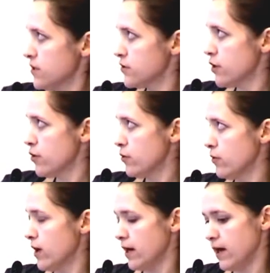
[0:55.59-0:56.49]

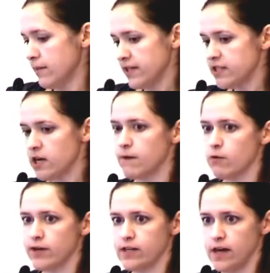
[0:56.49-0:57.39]
So I'm going to talk
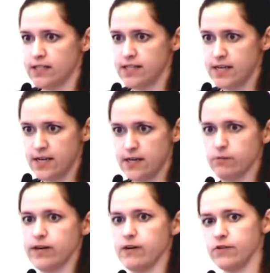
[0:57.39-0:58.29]
about what not to eat.
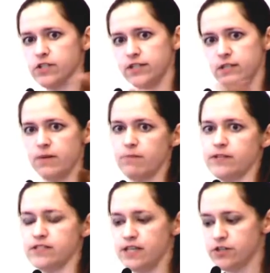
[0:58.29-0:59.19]
And when I originally did my
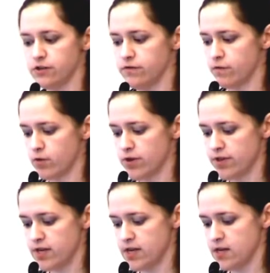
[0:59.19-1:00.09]
presentation for
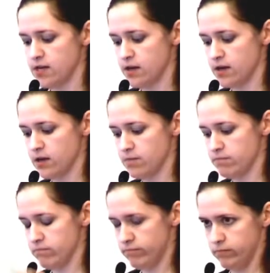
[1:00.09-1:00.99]
the
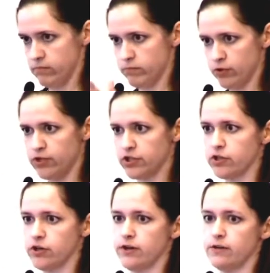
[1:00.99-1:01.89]

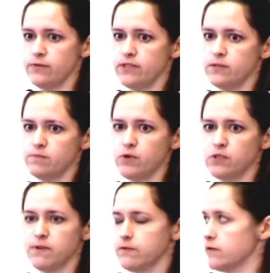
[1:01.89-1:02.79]
brochure, it was
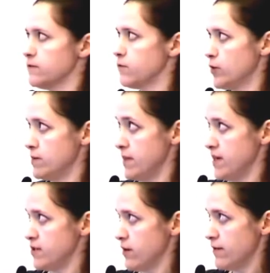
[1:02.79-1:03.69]
supposed to be for 40
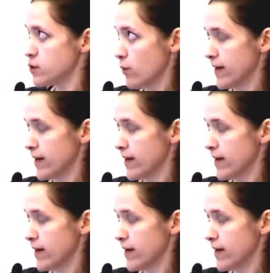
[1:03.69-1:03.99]
minutes, so I have